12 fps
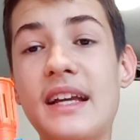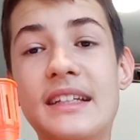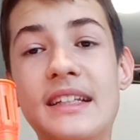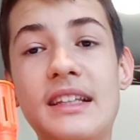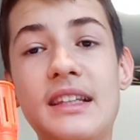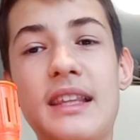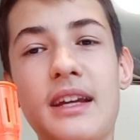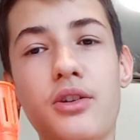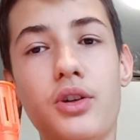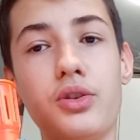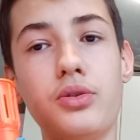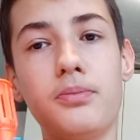They're
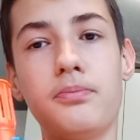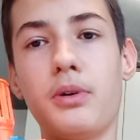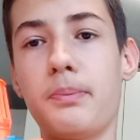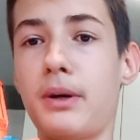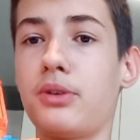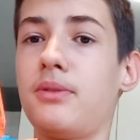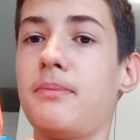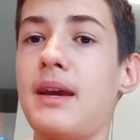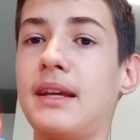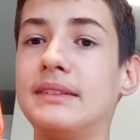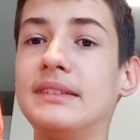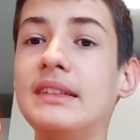going to pop out the
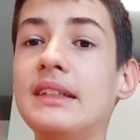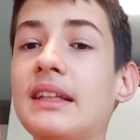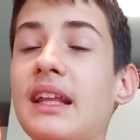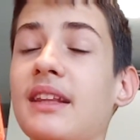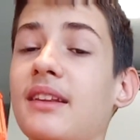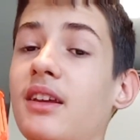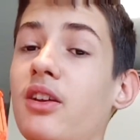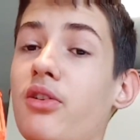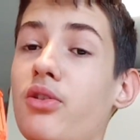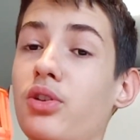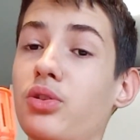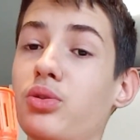magazine and they're
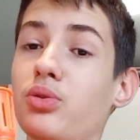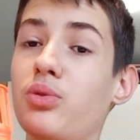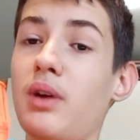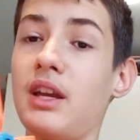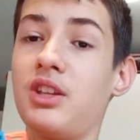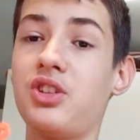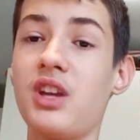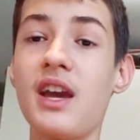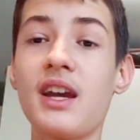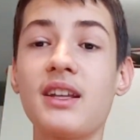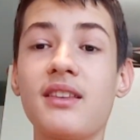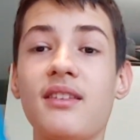going to
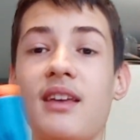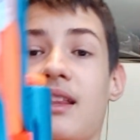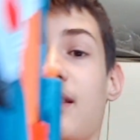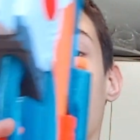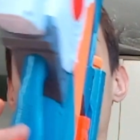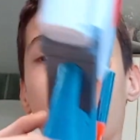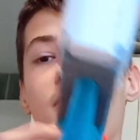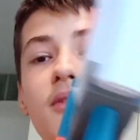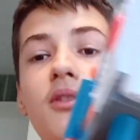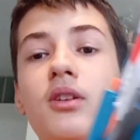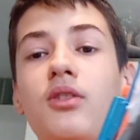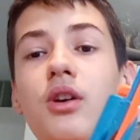eject and
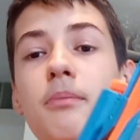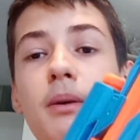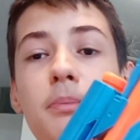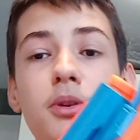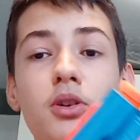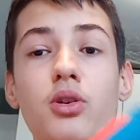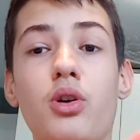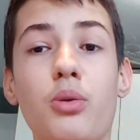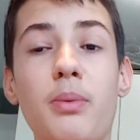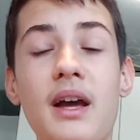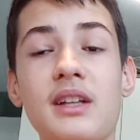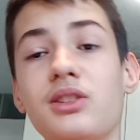cramp up your whole
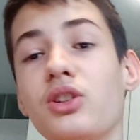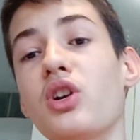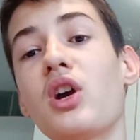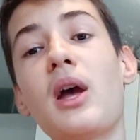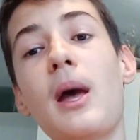blaster.